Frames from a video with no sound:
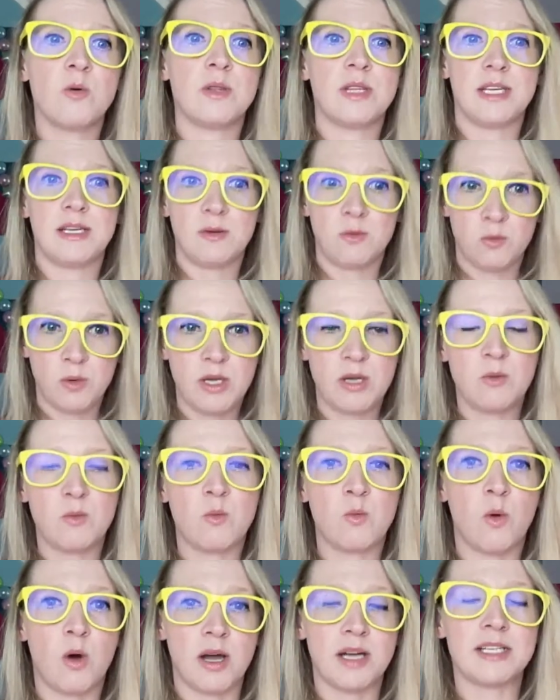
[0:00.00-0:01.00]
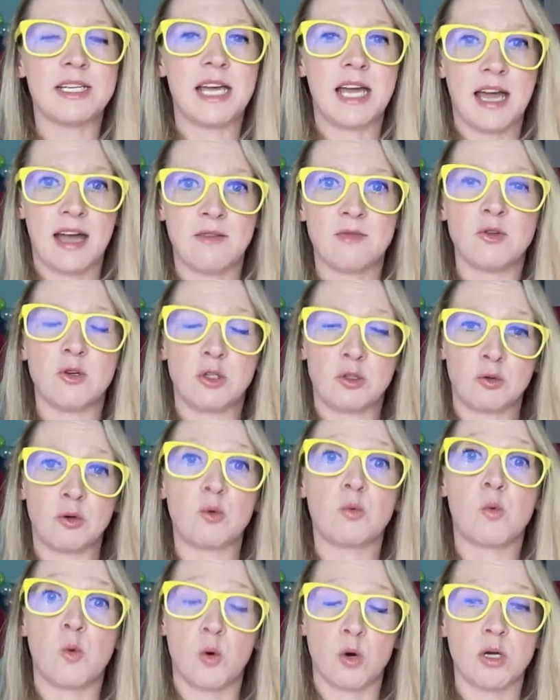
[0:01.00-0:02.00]
that we want to have those
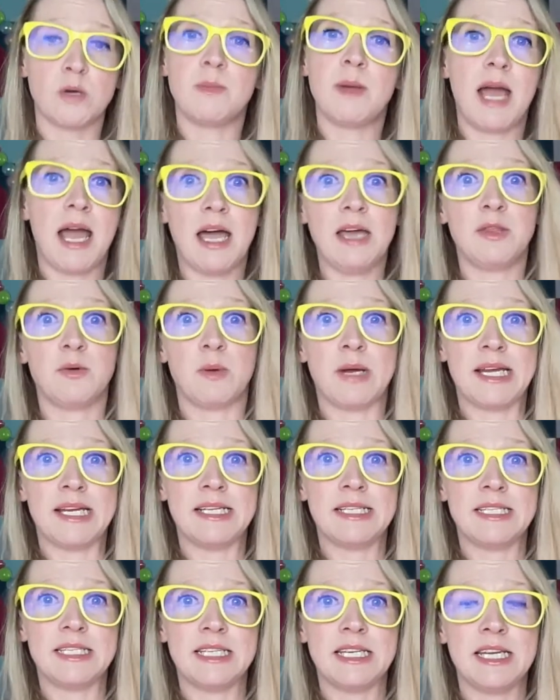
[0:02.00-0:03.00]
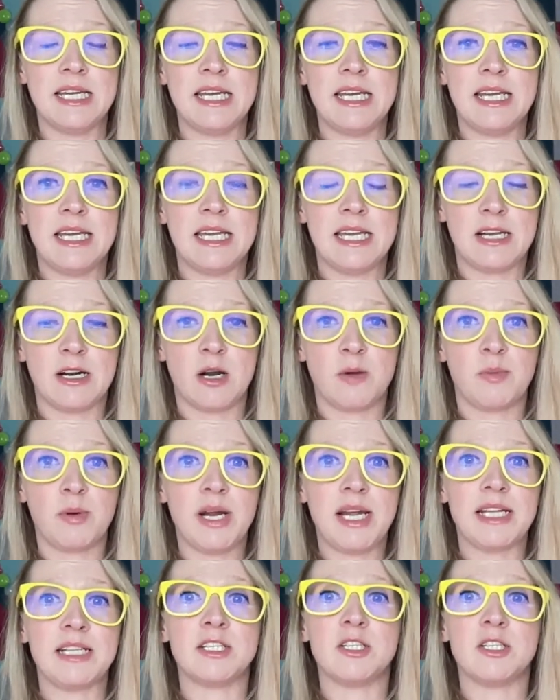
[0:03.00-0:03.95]
reward pathways in our brain.